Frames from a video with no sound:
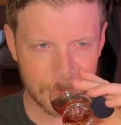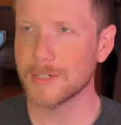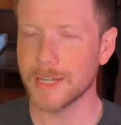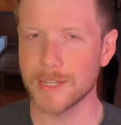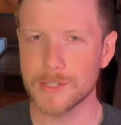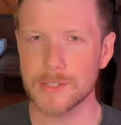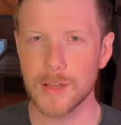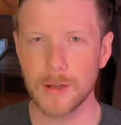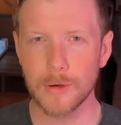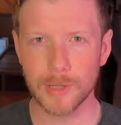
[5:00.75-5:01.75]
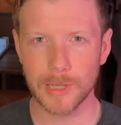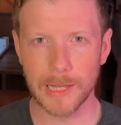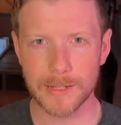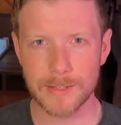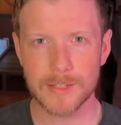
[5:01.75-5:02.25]
It is so
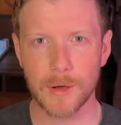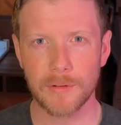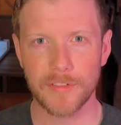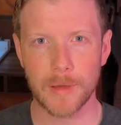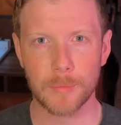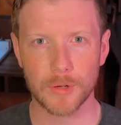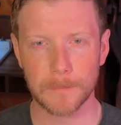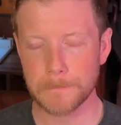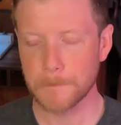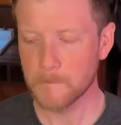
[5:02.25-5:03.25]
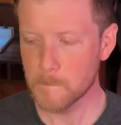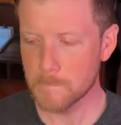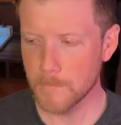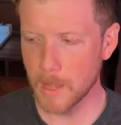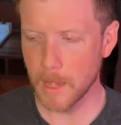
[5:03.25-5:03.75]
light, so ephemeral.
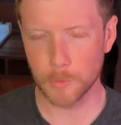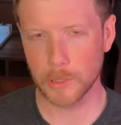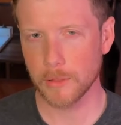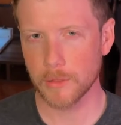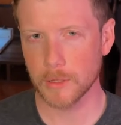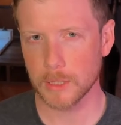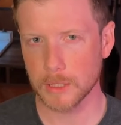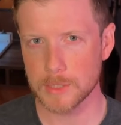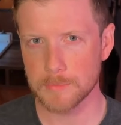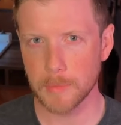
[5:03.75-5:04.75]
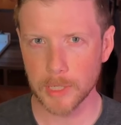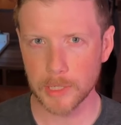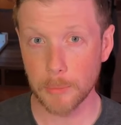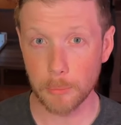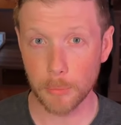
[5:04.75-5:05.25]
I'm really thinking this might
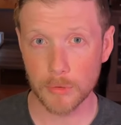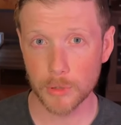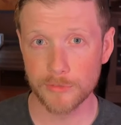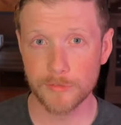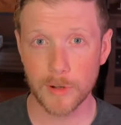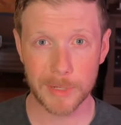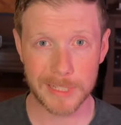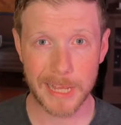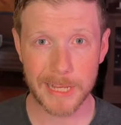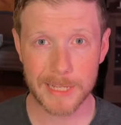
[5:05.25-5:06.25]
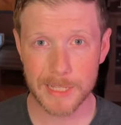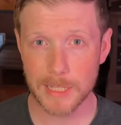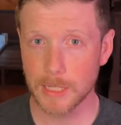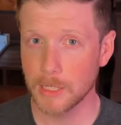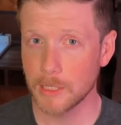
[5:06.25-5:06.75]
improve from a taste,
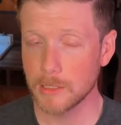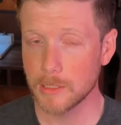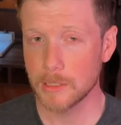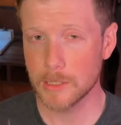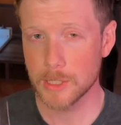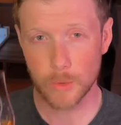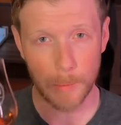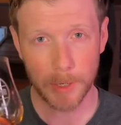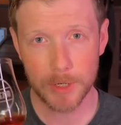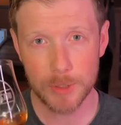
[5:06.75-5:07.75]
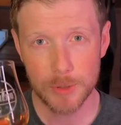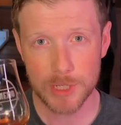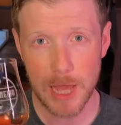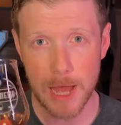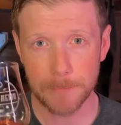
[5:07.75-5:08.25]
so I'm going to do
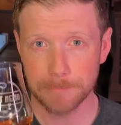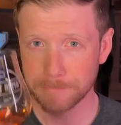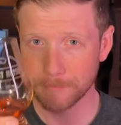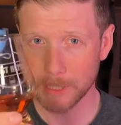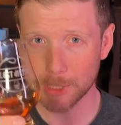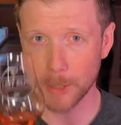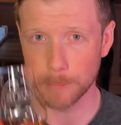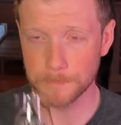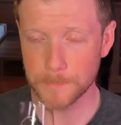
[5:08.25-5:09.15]
just that. Let's go.